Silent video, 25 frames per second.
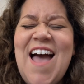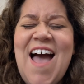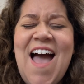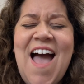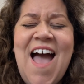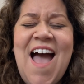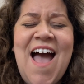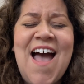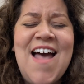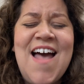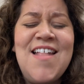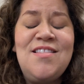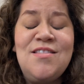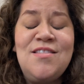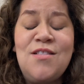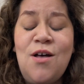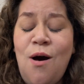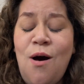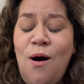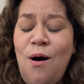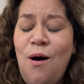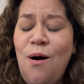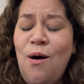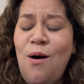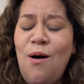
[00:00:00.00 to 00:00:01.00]
and
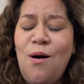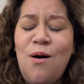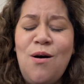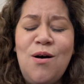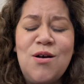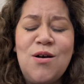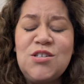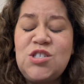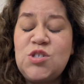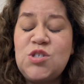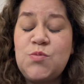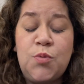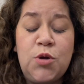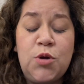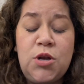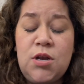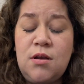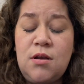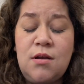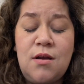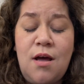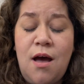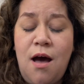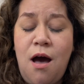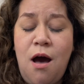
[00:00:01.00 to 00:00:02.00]
lost, but
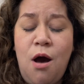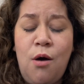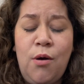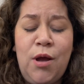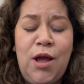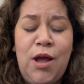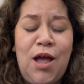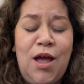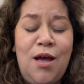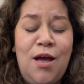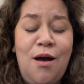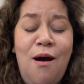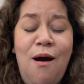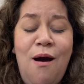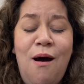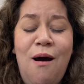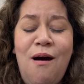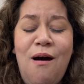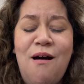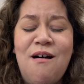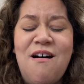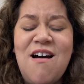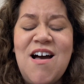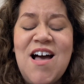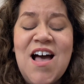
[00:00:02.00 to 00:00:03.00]
now
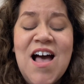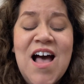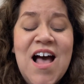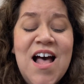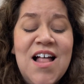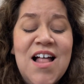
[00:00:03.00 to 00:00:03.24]
your